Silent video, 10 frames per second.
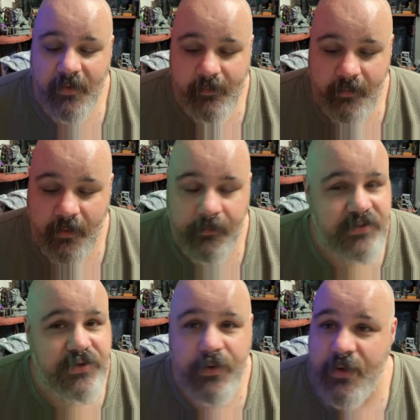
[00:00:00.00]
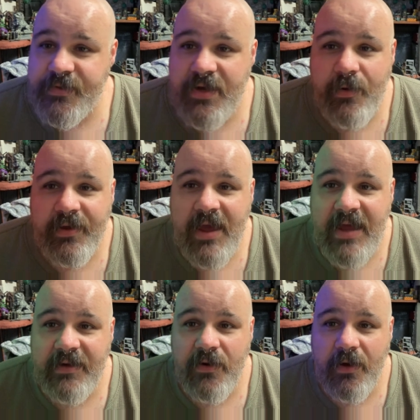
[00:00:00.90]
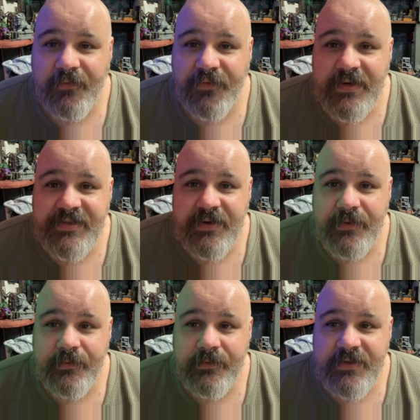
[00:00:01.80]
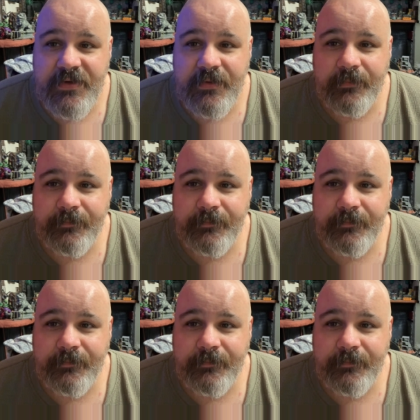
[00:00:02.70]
Yep, the studio is now a cat and dog free zone, so.